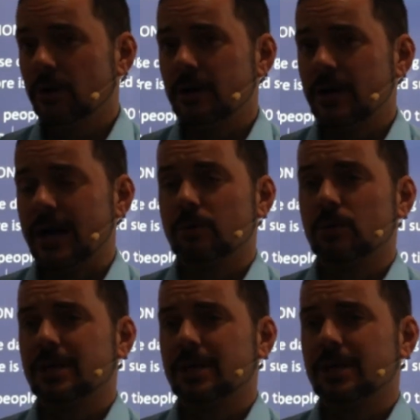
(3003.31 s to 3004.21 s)
I would
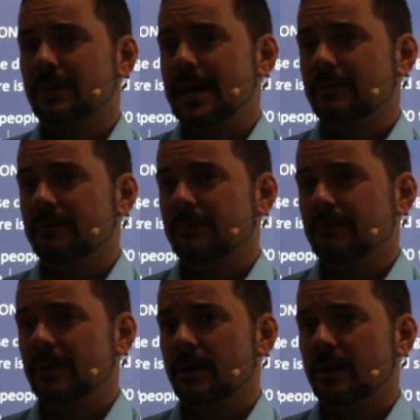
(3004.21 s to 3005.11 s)
keep that
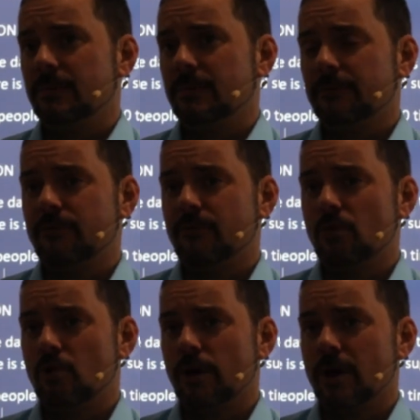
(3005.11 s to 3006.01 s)

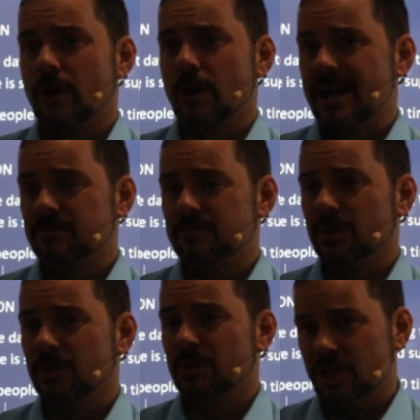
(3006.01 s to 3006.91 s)
for an
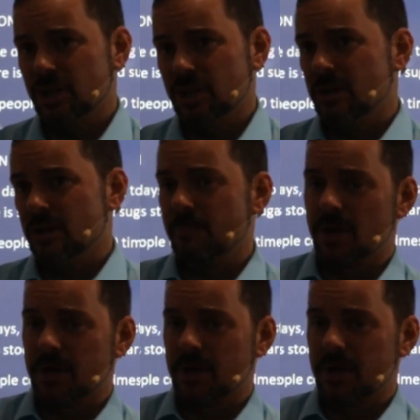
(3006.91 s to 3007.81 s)
explanation in a body
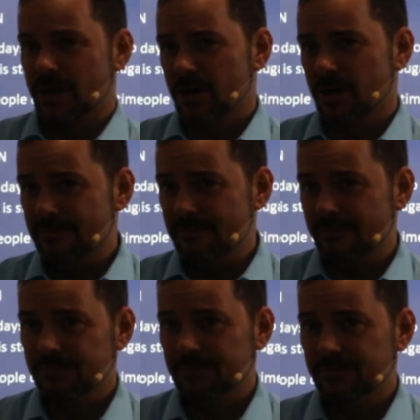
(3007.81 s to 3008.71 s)
paragraph.
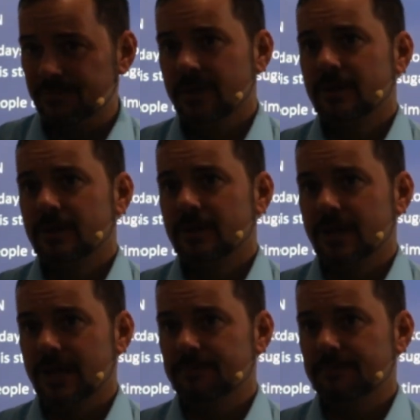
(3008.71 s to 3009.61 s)
Okay,
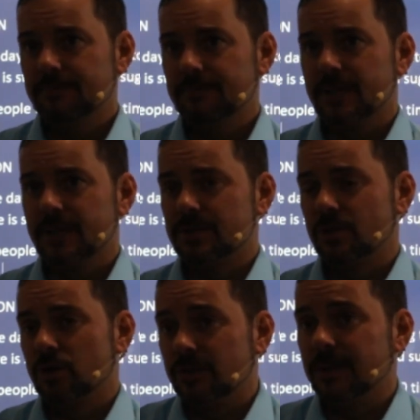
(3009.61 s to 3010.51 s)
it's good to
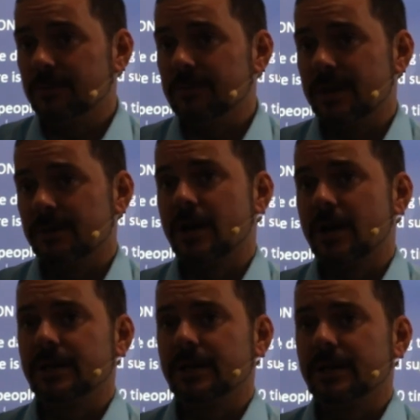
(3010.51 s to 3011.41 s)
keep that in mind,
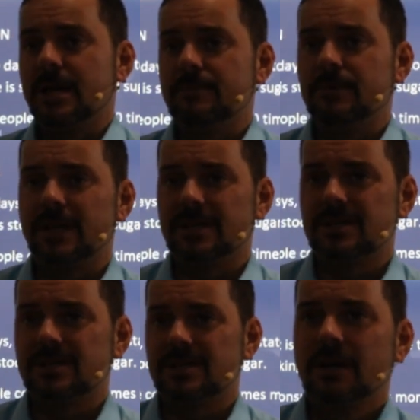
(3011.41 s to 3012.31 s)
NA, but
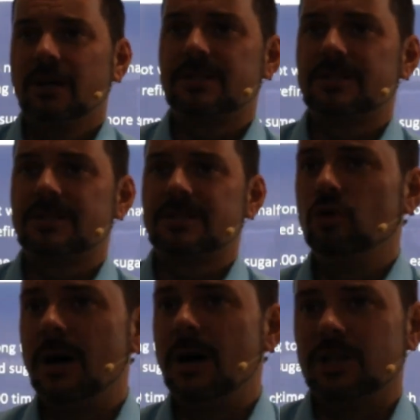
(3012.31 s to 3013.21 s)
it's too
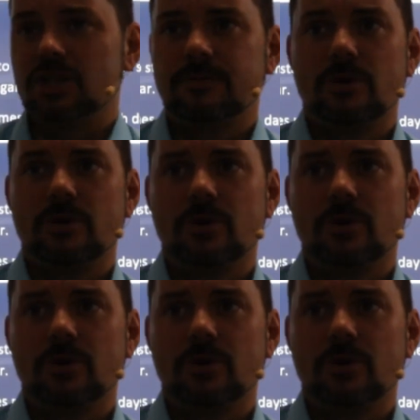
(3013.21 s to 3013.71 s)
much for a hook.